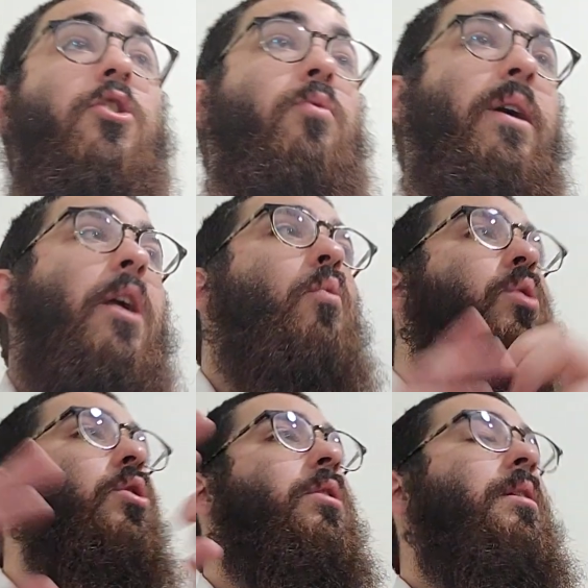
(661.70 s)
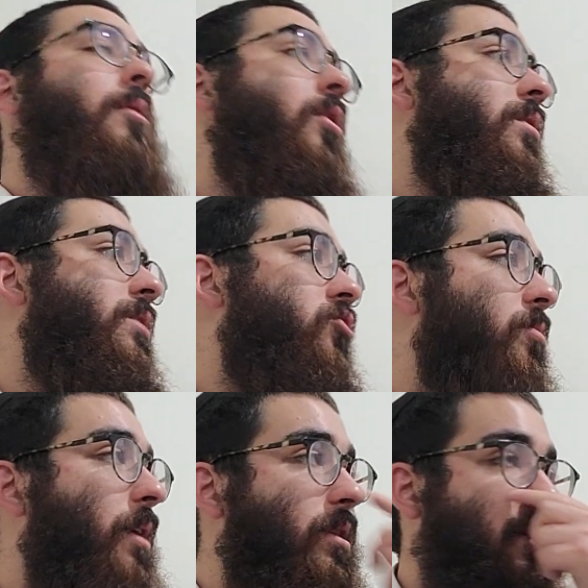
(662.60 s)
So right now we're learning about all these
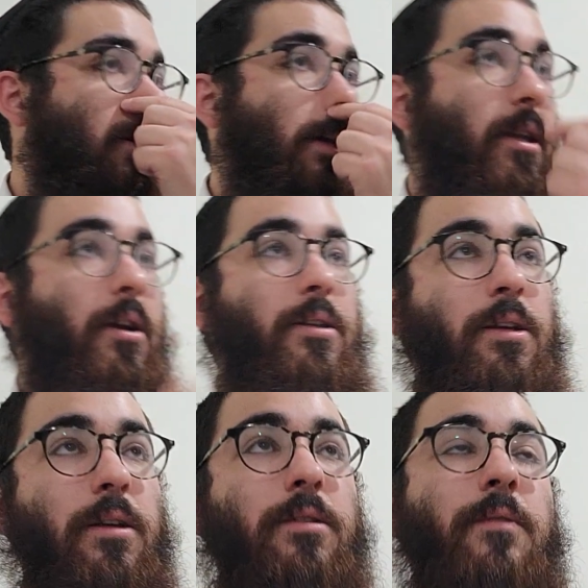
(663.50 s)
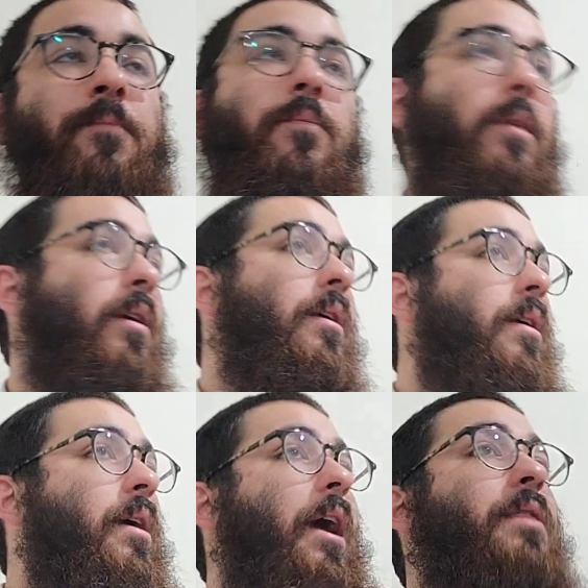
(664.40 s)
tremendous, exciting ideas.
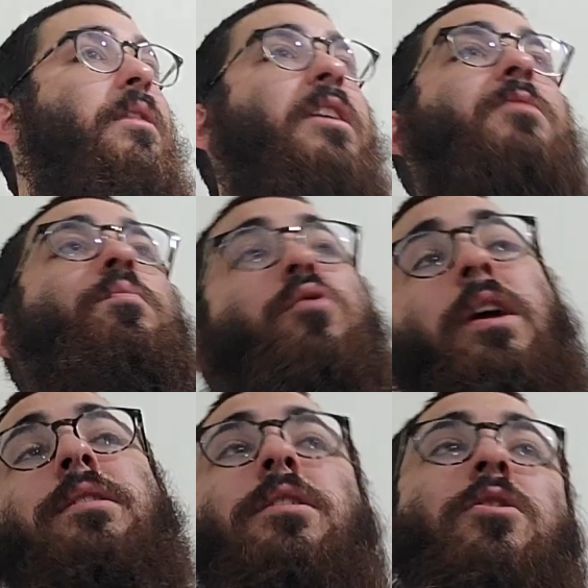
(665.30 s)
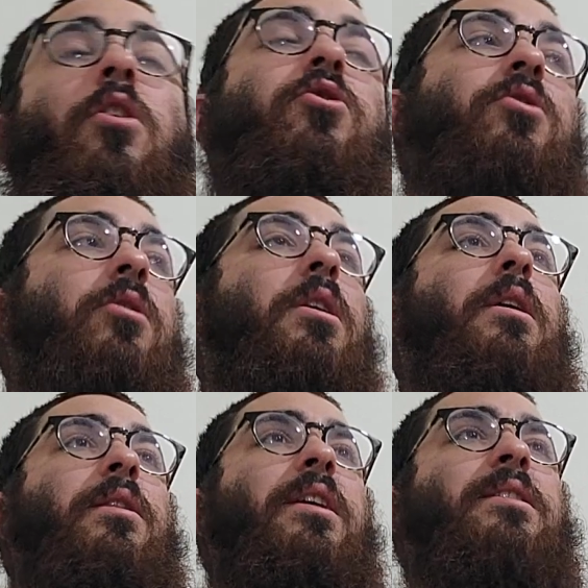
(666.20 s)
And this brings us closer.
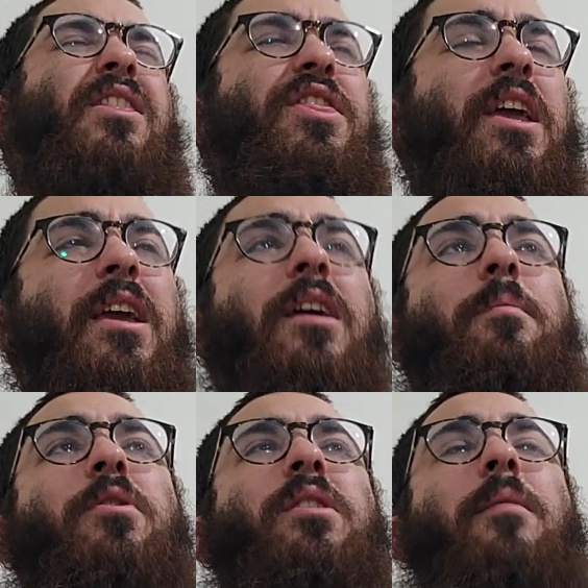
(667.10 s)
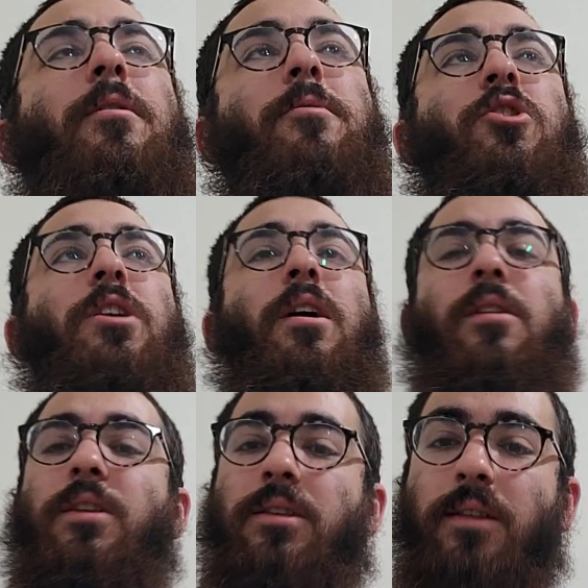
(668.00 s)
This thinking about the coming
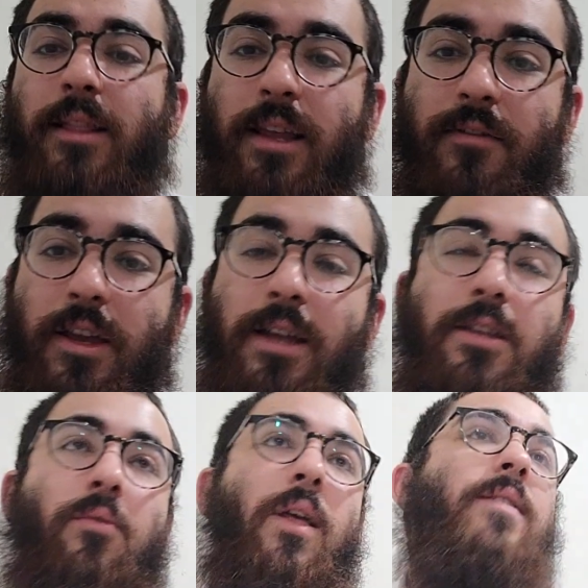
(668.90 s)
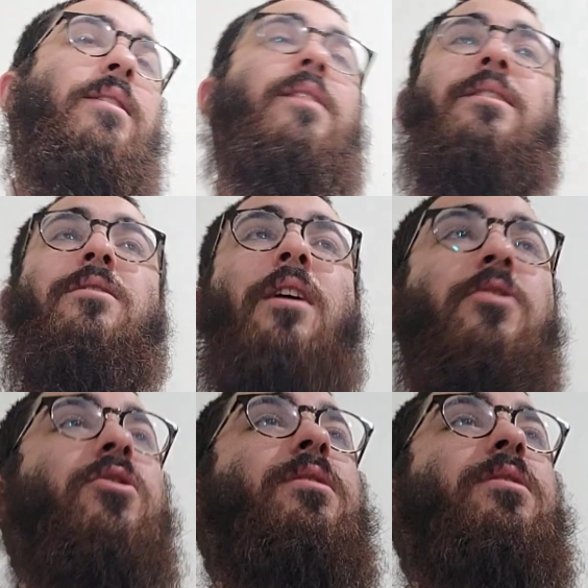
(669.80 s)
Mashiach, this living it and realizing that it's not